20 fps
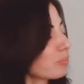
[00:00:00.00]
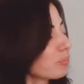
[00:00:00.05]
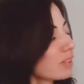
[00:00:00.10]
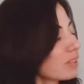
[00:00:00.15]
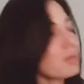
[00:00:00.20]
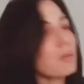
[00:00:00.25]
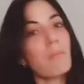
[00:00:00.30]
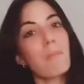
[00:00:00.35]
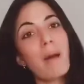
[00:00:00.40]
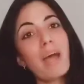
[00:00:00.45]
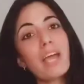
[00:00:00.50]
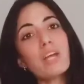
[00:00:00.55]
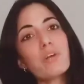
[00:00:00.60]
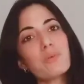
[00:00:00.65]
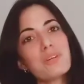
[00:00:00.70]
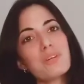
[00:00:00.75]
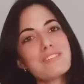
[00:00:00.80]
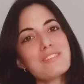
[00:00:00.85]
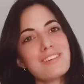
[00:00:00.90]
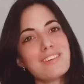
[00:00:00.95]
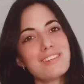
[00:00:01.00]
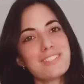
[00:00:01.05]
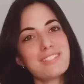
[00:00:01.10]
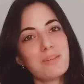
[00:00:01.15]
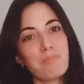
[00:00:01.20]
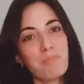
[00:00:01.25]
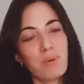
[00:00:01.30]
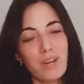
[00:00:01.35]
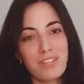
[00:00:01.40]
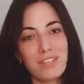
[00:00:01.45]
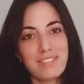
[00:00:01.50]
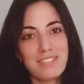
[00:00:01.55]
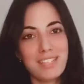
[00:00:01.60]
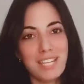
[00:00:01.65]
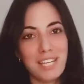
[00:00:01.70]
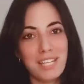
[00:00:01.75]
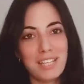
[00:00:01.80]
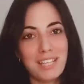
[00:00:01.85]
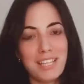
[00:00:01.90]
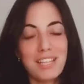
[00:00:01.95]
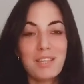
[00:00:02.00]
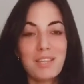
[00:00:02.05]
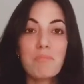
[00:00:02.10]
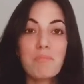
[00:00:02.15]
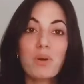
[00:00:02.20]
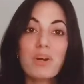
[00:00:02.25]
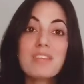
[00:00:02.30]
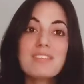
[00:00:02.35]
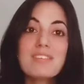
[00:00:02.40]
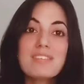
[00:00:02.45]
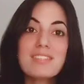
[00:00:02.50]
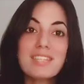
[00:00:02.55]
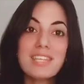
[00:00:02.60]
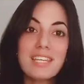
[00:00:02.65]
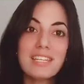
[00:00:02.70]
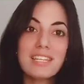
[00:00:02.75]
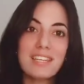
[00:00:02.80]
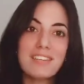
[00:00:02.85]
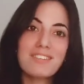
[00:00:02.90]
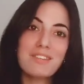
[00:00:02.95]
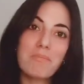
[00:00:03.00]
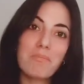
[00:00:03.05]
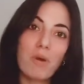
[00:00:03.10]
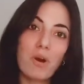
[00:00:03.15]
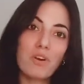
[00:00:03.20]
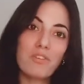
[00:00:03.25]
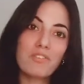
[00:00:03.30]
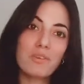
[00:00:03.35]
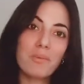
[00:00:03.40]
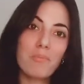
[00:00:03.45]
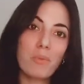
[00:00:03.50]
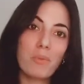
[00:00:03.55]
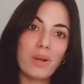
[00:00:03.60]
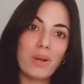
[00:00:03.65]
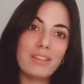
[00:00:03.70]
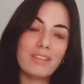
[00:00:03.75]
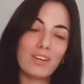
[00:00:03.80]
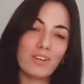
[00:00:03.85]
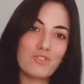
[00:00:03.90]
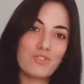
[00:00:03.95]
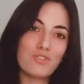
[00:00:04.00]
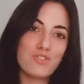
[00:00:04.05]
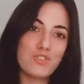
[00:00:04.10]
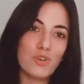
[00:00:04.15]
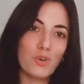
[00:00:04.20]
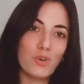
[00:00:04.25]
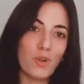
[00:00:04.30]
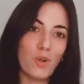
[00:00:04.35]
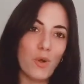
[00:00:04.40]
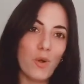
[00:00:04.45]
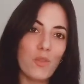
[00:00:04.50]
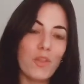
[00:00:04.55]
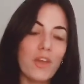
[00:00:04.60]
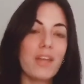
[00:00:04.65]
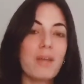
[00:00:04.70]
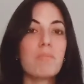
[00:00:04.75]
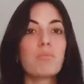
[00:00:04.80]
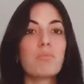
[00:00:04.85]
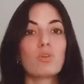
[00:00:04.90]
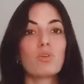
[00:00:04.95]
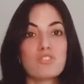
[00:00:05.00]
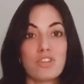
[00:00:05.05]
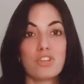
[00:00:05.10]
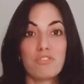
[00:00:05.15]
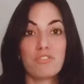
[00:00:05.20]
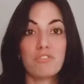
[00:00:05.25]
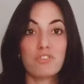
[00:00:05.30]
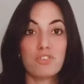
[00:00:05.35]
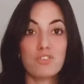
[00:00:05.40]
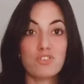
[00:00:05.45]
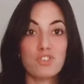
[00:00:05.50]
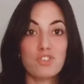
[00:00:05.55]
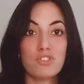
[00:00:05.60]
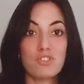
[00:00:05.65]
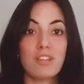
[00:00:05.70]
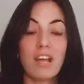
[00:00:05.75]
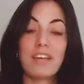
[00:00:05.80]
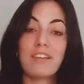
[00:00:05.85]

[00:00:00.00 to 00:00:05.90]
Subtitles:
Microwave is the brainstem. The brainstem is the part of the brain that controls all the involuntary functions like the